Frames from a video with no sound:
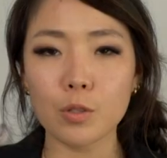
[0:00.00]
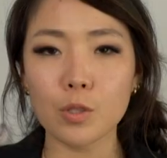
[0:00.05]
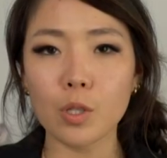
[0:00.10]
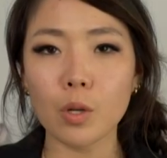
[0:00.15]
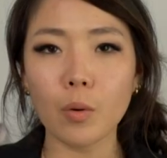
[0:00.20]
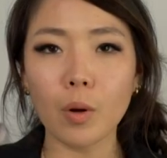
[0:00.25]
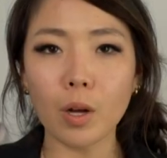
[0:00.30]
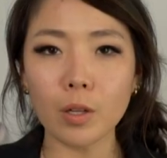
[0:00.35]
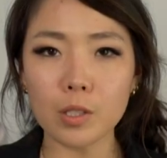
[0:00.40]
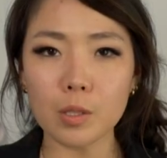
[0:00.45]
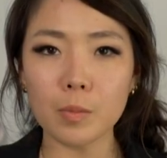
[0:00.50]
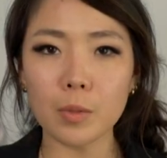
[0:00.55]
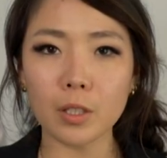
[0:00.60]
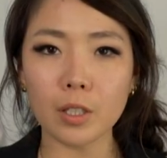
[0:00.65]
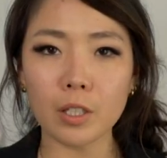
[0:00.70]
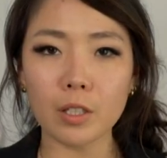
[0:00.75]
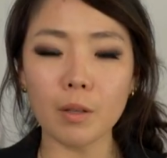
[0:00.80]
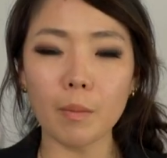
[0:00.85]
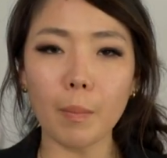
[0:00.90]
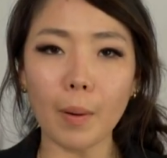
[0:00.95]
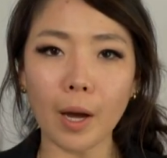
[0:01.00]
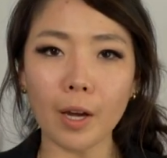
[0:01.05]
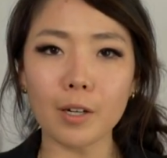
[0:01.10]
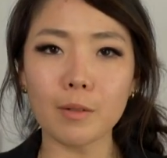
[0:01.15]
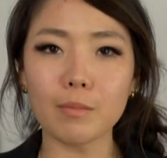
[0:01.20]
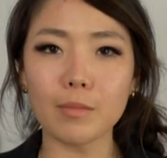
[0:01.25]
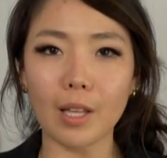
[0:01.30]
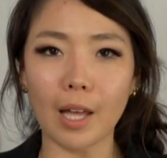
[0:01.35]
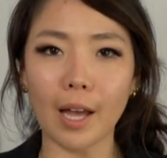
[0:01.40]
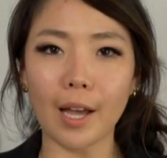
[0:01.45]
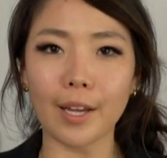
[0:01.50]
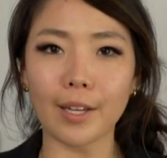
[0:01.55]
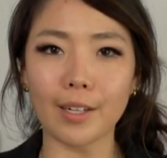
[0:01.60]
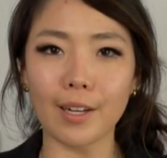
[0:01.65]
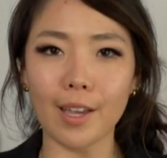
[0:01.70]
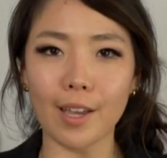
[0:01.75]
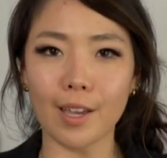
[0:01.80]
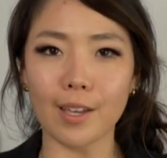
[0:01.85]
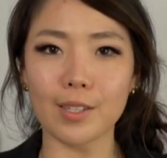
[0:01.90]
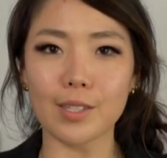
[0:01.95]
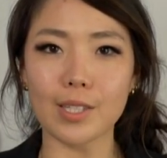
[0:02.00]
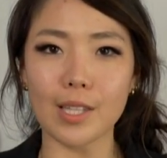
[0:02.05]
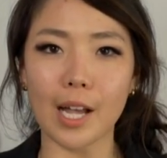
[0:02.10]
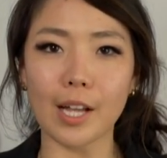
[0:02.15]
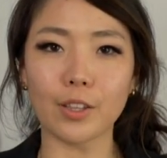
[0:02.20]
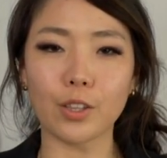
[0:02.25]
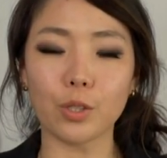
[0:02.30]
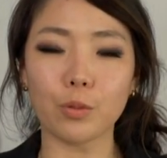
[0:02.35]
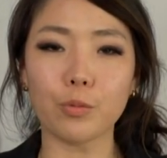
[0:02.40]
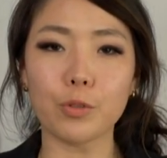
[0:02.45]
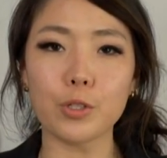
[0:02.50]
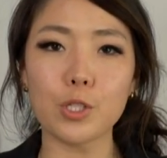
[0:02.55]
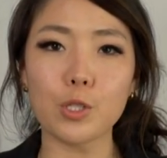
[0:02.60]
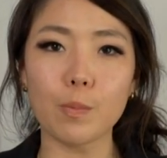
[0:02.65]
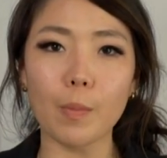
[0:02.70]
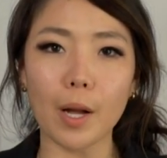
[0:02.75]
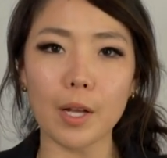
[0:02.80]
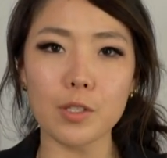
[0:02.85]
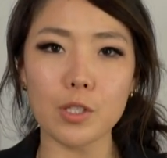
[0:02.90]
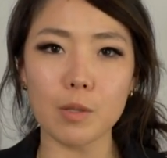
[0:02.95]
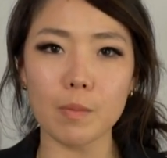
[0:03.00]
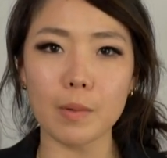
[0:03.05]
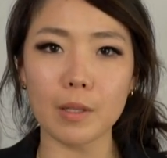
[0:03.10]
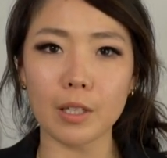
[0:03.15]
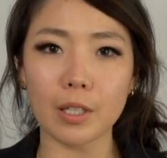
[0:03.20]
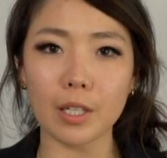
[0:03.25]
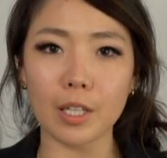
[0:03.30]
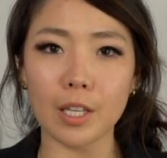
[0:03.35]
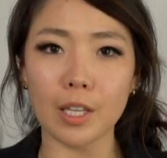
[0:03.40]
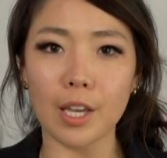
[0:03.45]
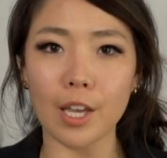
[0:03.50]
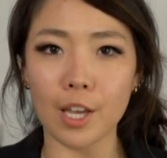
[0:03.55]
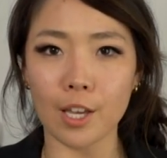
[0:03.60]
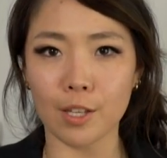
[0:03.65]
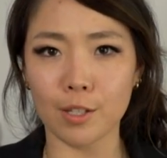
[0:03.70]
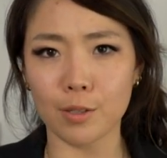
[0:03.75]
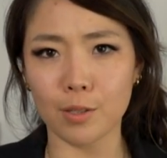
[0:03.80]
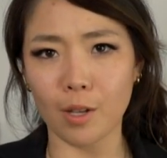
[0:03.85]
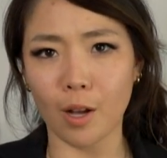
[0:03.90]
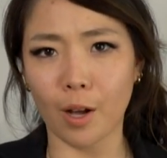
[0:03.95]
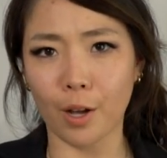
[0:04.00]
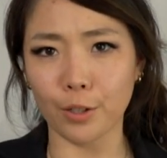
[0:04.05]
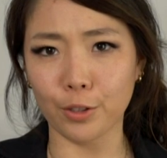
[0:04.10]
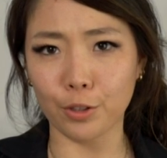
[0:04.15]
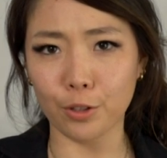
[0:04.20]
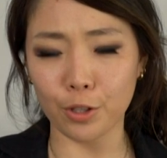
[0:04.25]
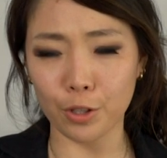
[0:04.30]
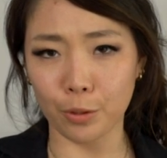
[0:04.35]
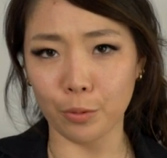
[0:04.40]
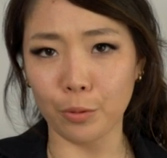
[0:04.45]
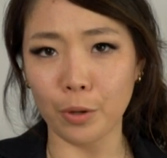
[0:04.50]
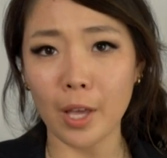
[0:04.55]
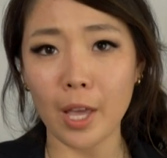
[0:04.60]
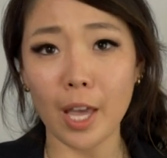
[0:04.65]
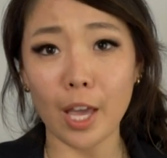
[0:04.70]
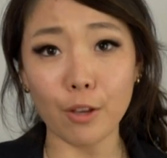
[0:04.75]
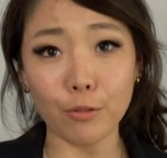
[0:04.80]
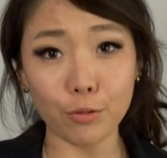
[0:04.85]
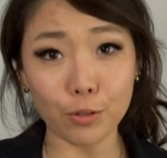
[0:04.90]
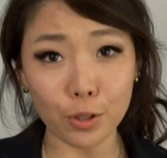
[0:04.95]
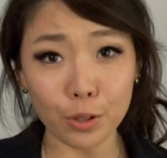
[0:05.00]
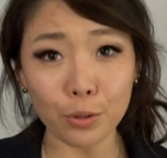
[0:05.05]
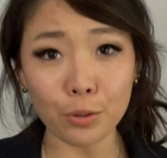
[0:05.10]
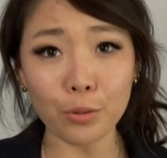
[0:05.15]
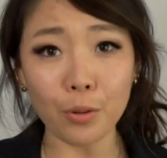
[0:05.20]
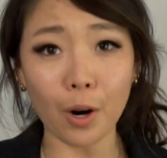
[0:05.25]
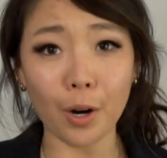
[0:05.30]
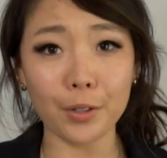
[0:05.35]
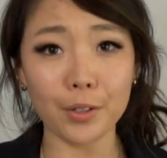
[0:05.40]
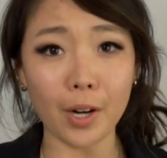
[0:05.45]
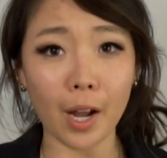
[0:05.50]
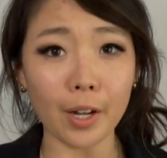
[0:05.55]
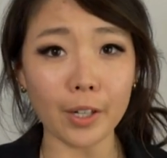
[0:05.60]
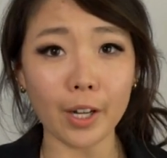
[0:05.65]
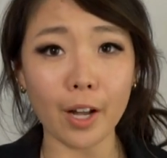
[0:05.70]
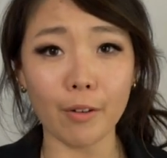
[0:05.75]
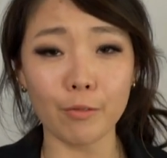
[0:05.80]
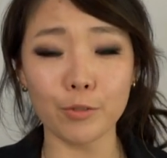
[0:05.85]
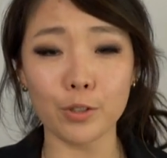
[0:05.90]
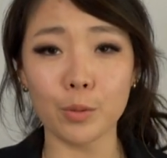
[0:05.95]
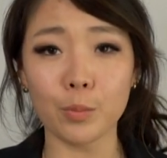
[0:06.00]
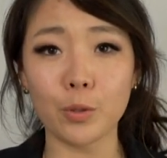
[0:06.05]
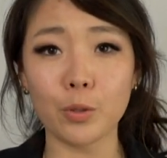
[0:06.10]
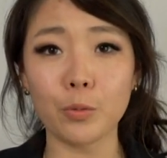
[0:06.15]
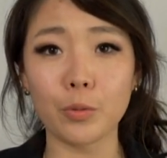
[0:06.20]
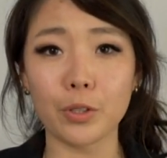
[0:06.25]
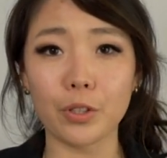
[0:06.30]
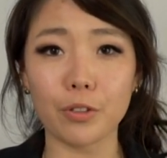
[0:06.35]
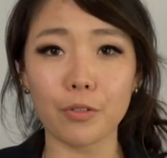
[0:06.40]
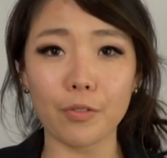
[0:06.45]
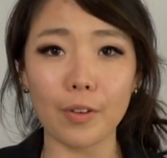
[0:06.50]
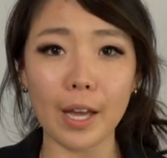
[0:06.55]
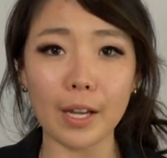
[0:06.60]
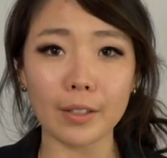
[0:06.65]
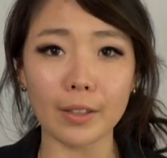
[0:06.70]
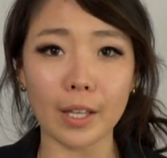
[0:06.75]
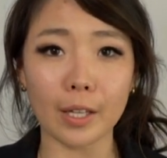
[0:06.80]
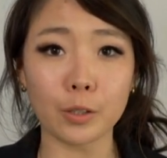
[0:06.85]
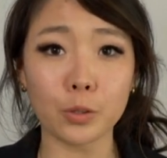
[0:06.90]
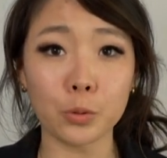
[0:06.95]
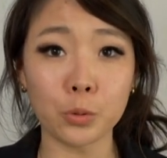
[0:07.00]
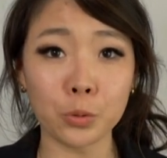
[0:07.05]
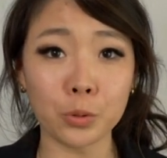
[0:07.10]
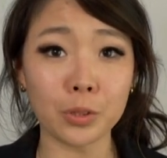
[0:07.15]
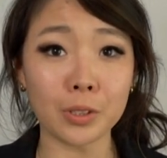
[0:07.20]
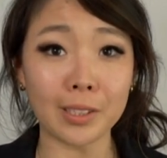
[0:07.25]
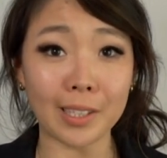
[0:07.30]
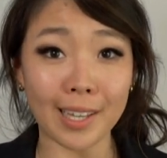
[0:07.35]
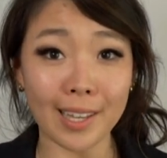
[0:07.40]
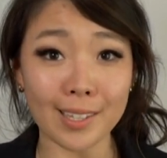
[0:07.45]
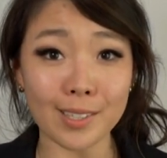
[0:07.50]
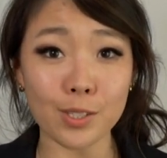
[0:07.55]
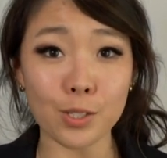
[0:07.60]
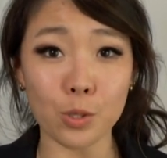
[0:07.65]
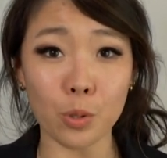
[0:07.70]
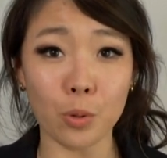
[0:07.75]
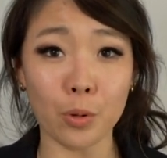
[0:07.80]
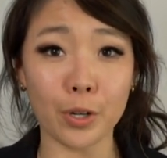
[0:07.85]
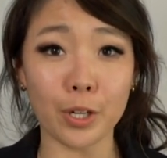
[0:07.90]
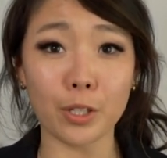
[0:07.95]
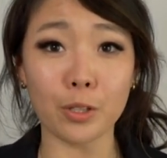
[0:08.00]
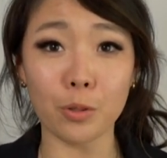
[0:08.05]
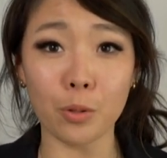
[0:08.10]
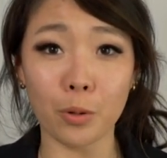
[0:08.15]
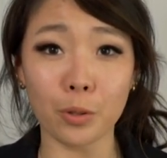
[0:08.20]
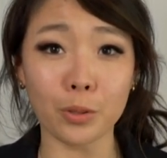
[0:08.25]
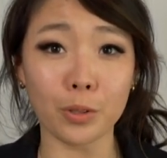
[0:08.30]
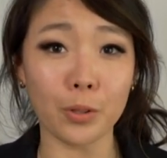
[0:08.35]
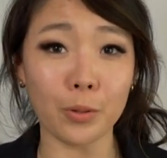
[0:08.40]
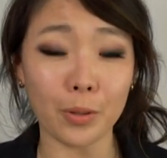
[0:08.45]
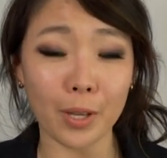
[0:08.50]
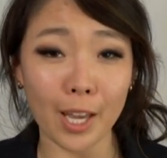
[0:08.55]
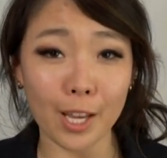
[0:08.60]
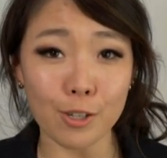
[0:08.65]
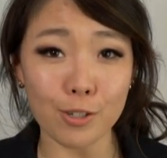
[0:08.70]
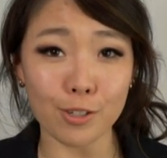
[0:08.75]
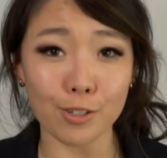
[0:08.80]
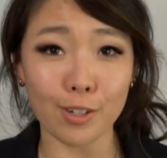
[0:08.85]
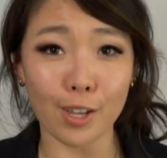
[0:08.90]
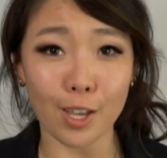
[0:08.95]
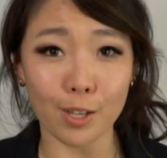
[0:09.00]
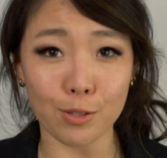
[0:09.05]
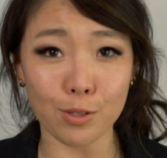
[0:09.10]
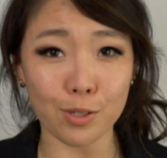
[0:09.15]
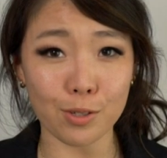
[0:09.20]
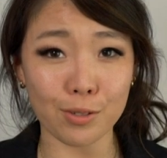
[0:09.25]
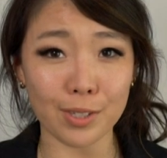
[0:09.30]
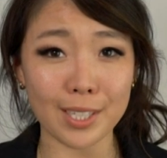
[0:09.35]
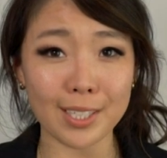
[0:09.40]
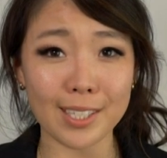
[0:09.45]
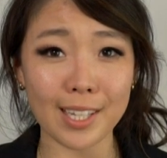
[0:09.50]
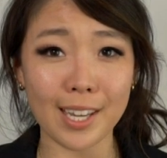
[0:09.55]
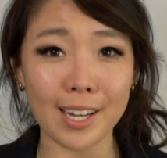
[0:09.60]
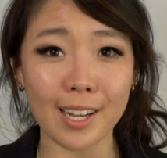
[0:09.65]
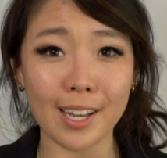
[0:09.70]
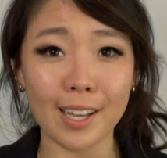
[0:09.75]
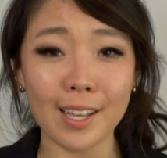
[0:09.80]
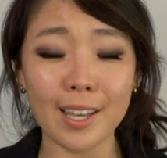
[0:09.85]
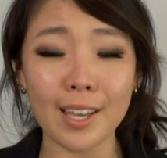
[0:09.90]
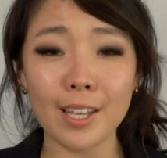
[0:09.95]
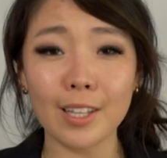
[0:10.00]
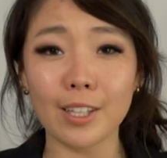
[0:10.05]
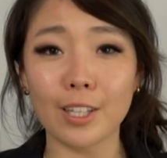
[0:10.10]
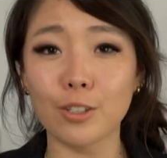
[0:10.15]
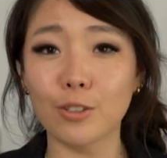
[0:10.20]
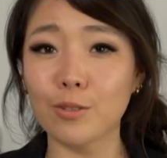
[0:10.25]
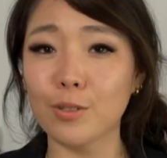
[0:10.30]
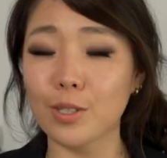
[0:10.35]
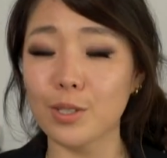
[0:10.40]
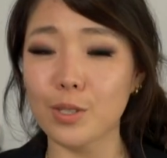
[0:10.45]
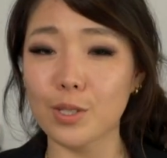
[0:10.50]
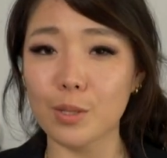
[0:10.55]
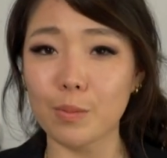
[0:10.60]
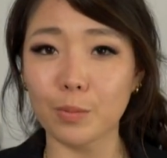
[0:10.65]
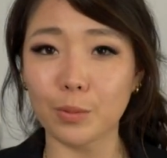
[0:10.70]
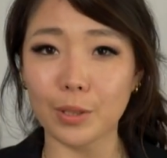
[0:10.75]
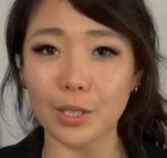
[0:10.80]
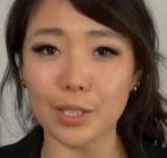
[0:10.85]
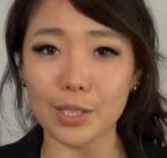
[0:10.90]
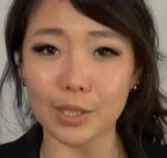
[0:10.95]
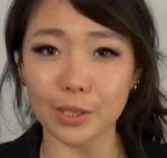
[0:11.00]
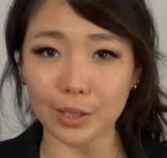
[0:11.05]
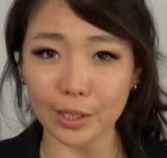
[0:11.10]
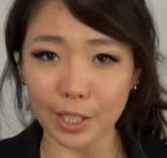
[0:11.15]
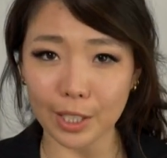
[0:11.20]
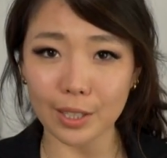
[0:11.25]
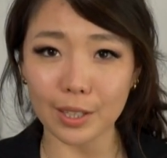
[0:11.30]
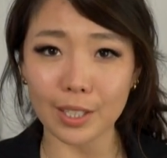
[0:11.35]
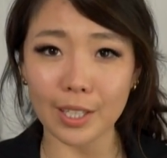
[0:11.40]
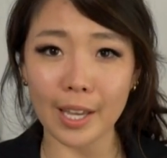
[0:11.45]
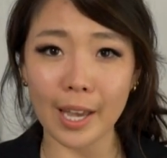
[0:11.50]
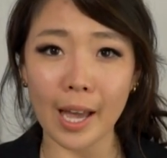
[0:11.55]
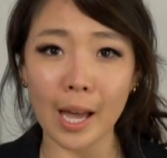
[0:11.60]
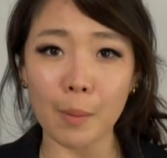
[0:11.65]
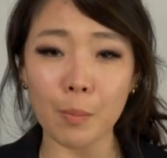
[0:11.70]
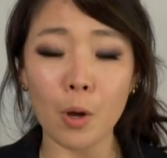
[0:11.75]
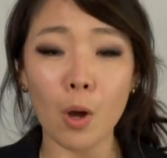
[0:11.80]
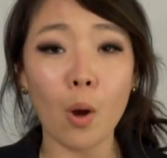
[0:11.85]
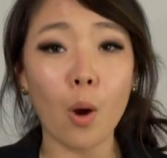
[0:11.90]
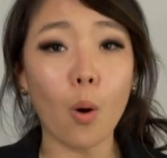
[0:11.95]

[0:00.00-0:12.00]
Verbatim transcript: So ultimately, the bottom line is that the responsibility is on you. If you are not comfortable with the fact that Google is storing your location history data, then you can simply delete the app